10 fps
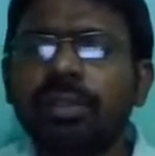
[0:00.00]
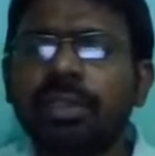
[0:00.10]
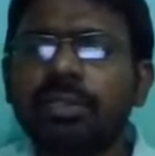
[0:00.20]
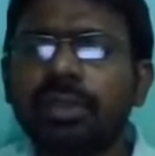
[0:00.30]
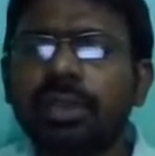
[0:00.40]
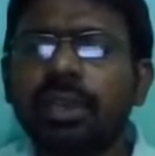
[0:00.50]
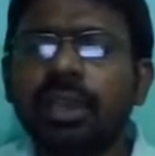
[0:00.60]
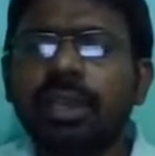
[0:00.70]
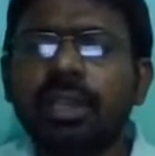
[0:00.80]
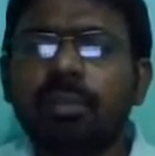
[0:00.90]
that's why
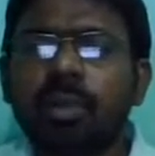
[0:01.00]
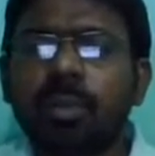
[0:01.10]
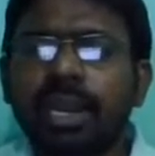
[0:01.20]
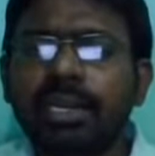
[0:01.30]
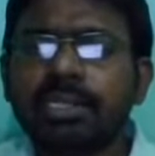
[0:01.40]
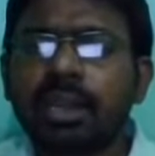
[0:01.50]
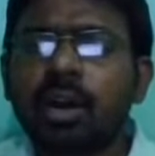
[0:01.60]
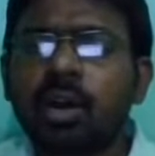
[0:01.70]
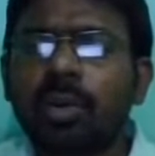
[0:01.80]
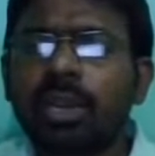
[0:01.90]
in the propellants,
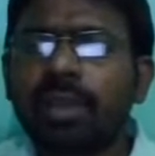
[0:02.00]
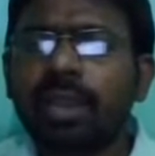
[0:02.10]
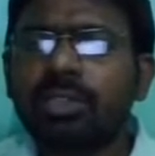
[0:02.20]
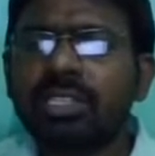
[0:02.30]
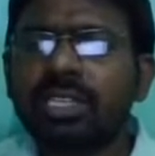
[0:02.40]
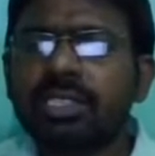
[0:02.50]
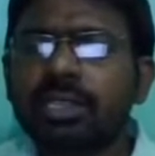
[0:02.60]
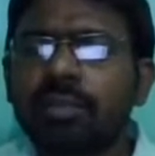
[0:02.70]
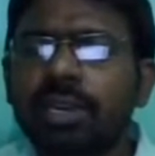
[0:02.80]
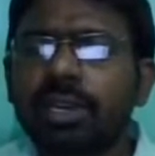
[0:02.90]
how many evaluation tests
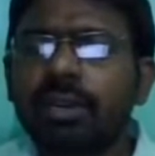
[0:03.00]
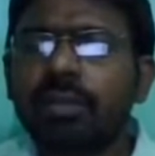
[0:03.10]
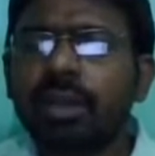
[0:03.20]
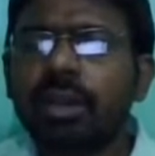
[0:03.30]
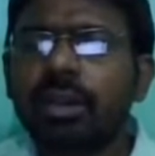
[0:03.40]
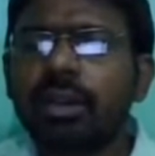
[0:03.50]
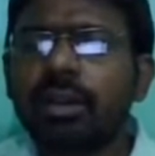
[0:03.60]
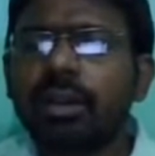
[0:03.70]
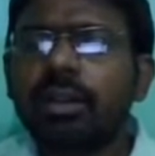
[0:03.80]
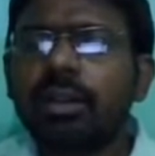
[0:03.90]
completed? 1,
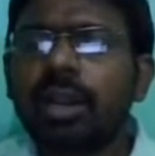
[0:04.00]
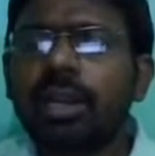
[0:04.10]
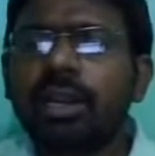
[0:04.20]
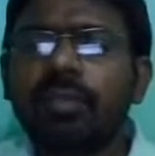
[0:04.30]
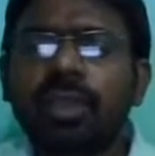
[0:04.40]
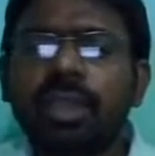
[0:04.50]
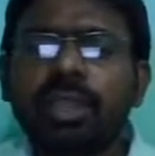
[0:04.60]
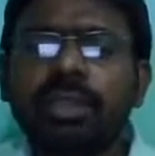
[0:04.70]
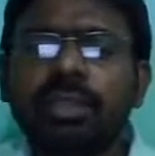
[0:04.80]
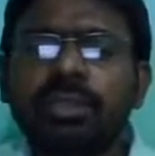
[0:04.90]

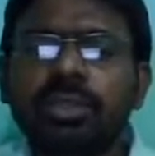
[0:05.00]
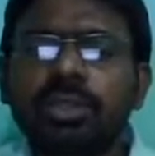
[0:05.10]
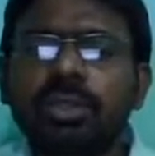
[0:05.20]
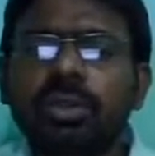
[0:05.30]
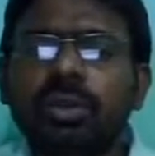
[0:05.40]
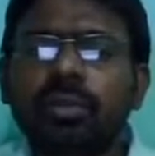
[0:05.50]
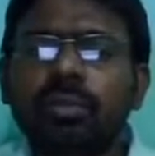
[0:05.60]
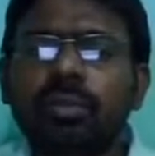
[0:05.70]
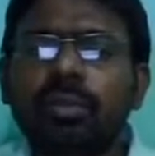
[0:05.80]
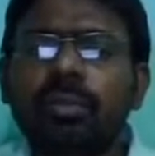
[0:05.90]
identification. 2,
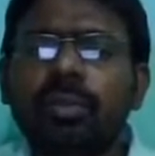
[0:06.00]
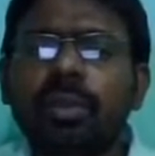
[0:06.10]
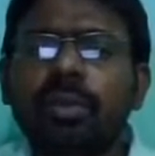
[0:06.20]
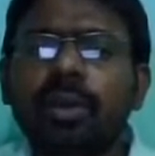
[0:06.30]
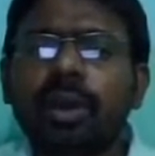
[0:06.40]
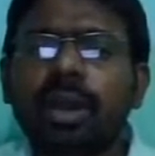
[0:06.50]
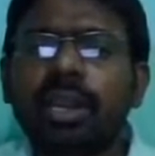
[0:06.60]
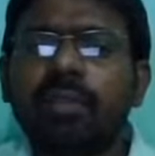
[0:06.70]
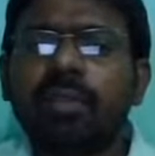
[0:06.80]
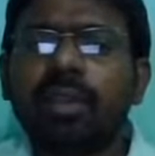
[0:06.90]

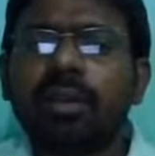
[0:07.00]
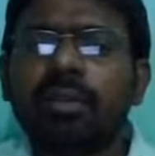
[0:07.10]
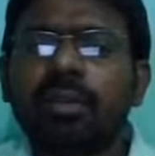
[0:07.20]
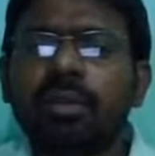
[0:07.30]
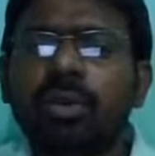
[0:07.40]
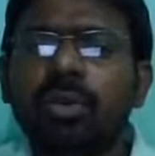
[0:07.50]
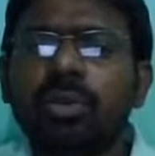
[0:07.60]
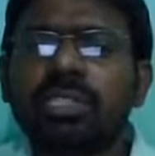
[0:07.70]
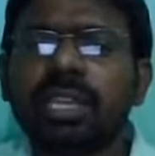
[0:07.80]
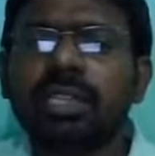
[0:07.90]
identification.
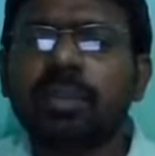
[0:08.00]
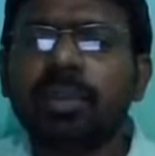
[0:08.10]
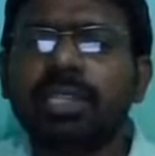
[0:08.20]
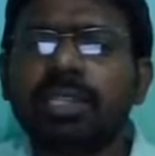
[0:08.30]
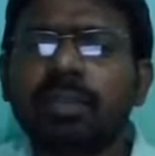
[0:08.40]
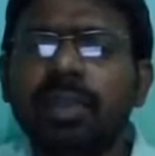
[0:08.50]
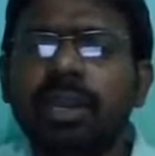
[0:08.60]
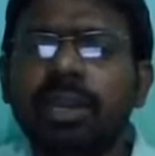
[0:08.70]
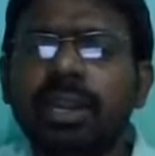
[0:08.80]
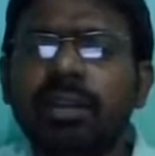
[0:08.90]
2, check the pressure
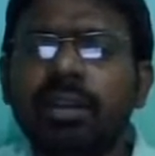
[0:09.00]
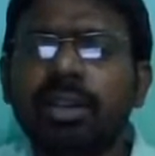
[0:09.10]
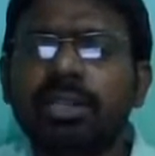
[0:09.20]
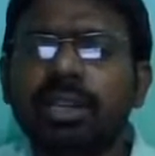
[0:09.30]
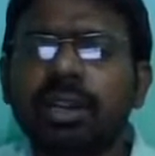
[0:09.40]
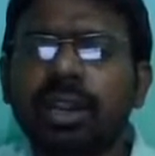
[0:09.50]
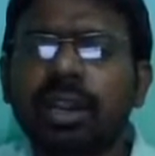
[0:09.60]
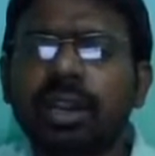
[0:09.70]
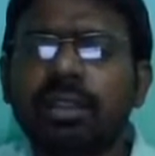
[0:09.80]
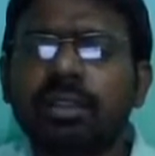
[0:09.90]
maintained constant or
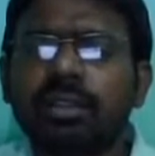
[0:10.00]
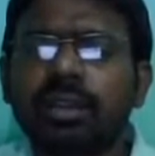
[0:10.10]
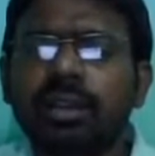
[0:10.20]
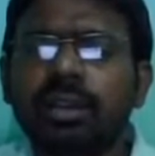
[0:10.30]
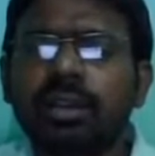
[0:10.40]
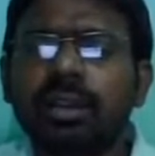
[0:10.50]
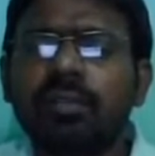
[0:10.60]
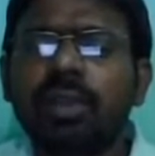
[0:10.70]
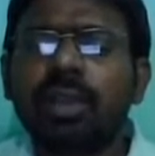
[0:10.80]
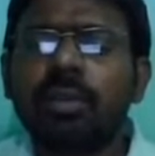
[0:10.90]
not. Third,
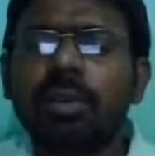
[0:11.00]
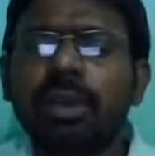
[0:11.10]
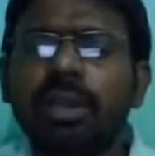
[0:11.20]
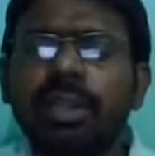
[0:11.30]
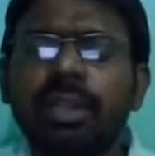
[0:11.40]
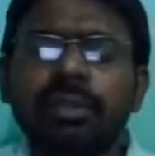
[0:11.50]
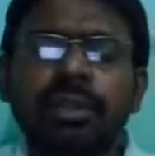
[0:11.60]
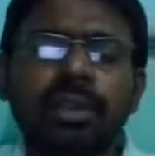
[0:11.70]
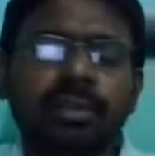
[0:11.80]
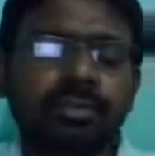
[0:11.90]
flammability.
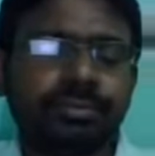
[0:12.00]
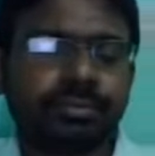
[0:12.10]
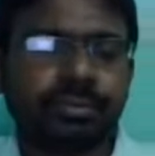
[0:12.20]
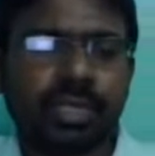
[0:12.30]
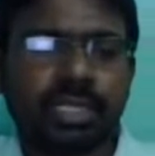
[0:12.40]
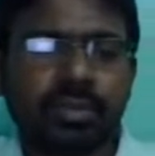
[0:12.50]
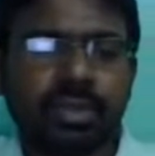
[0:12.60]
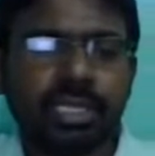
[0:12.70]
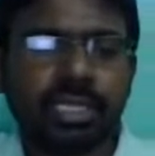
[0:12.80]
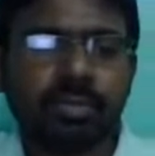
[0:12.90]
Okay. Next,
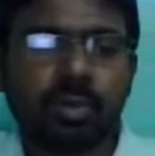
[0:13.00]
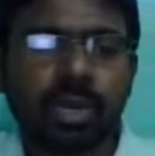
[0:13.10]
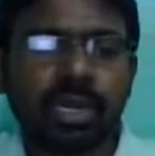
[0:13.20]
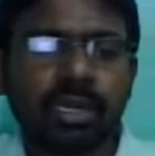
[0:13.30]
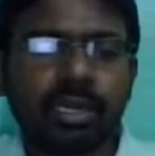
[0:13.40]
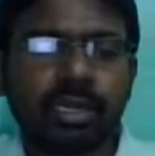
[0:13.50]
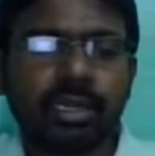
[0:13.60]
with this propellant